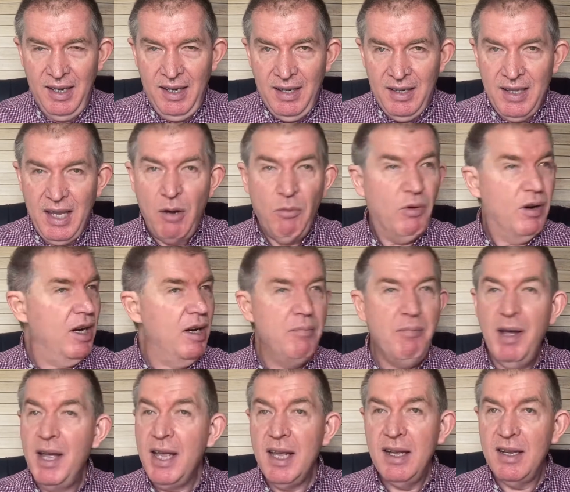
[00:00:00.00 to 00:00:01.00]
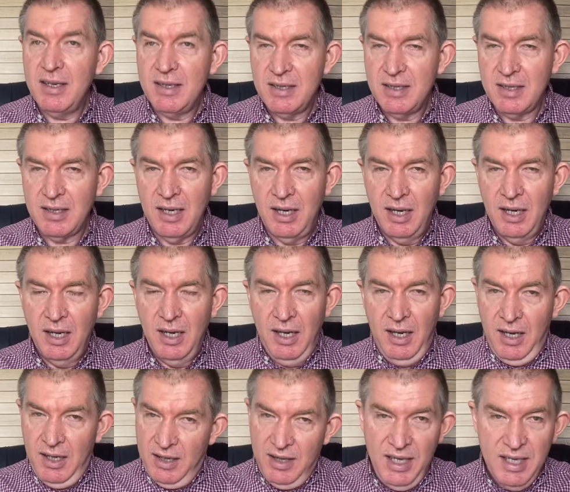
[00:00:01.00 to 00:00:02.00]
They were amazed.
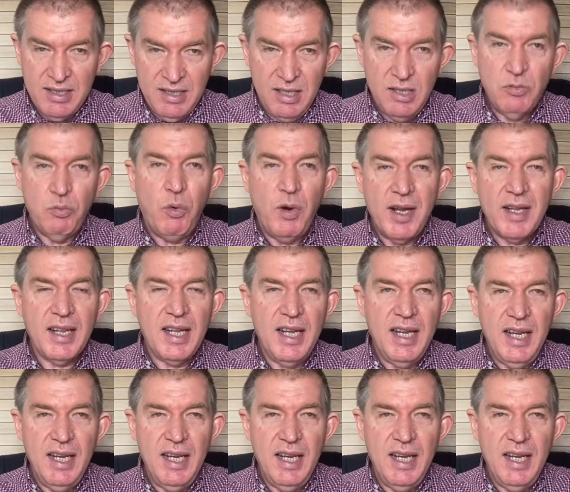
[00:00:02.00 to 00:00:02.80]
This is where they